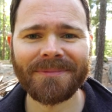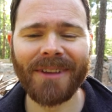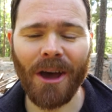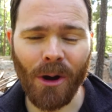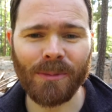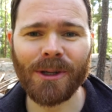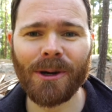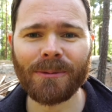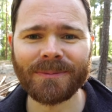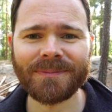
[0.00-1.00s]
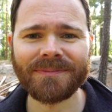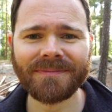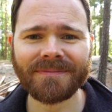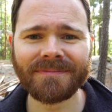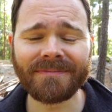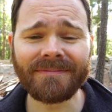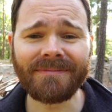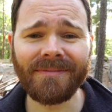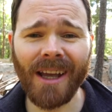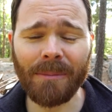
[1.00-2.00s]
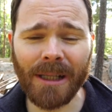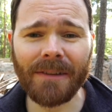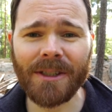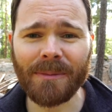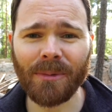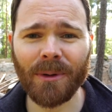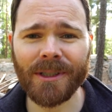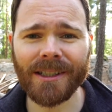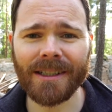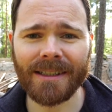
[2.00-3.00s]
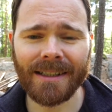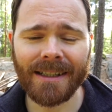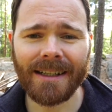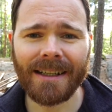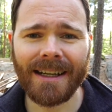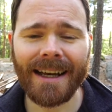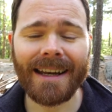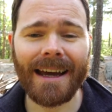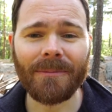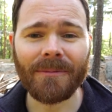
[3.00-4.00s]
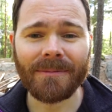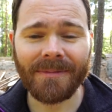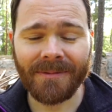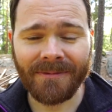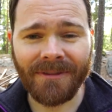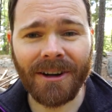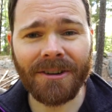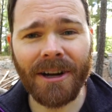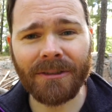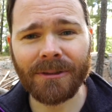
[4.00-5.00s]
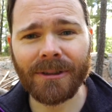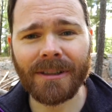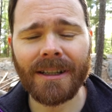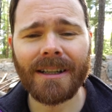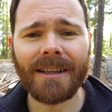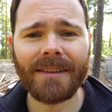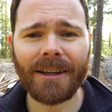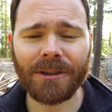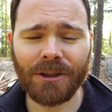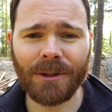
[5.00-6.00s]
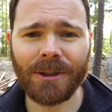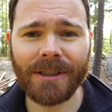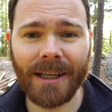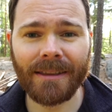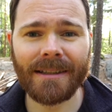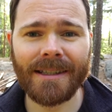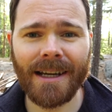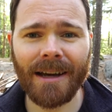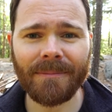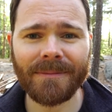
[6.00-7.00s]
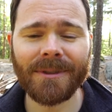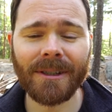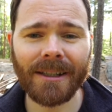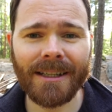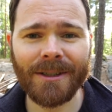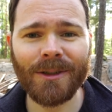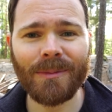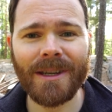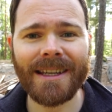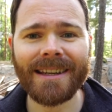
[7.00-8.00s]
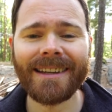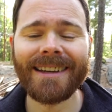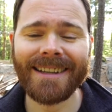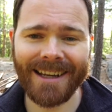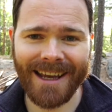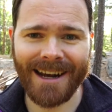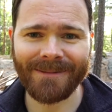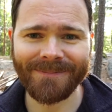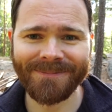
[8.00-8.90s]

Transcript: I hope so. I believe it's important, and I'm very grateful that you chose to take this time to listen to me yet again.